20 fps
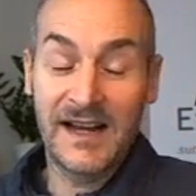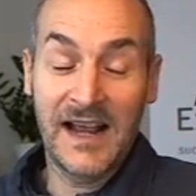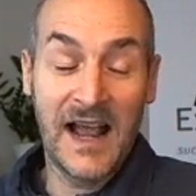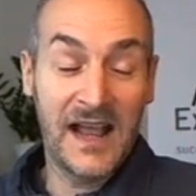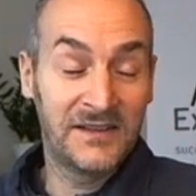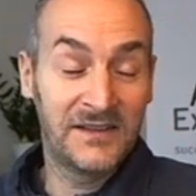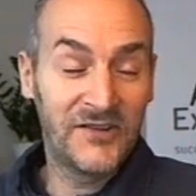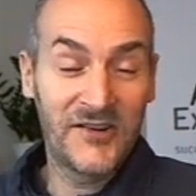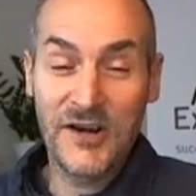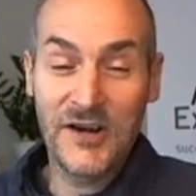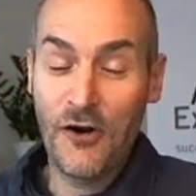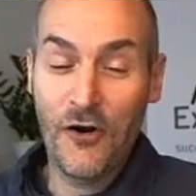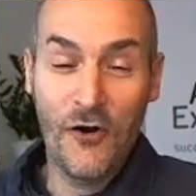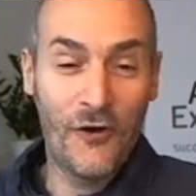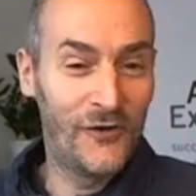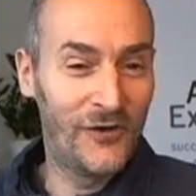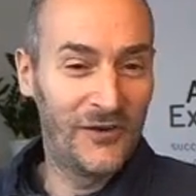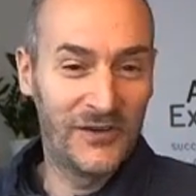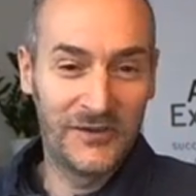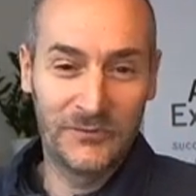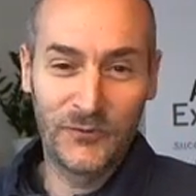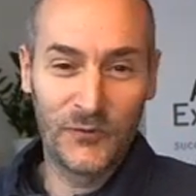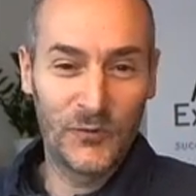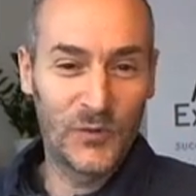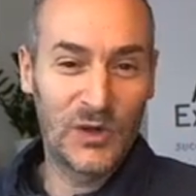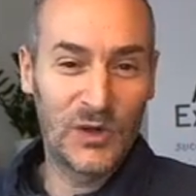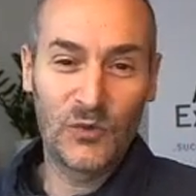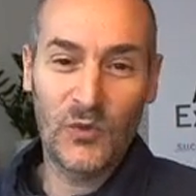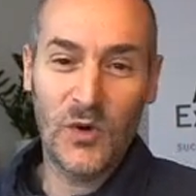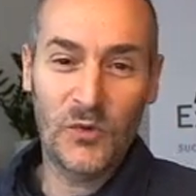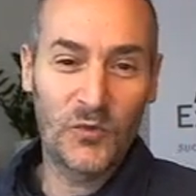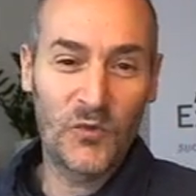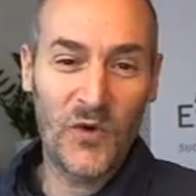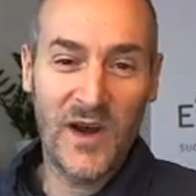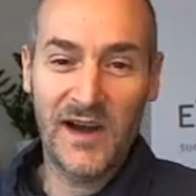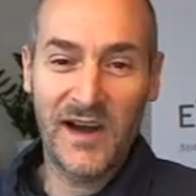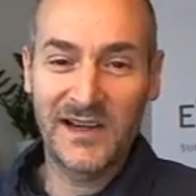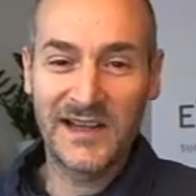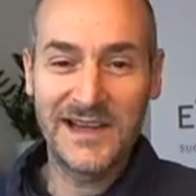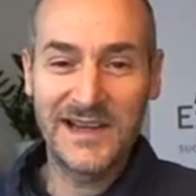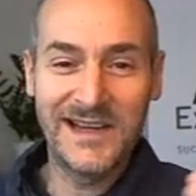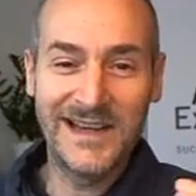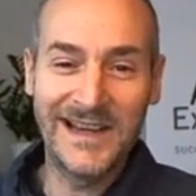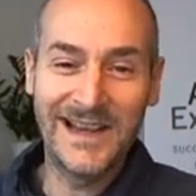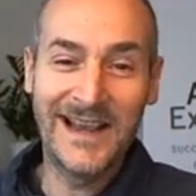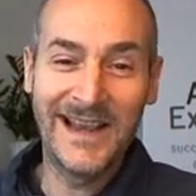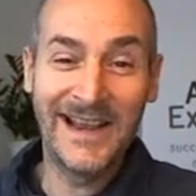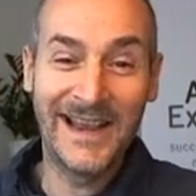can't recall what were the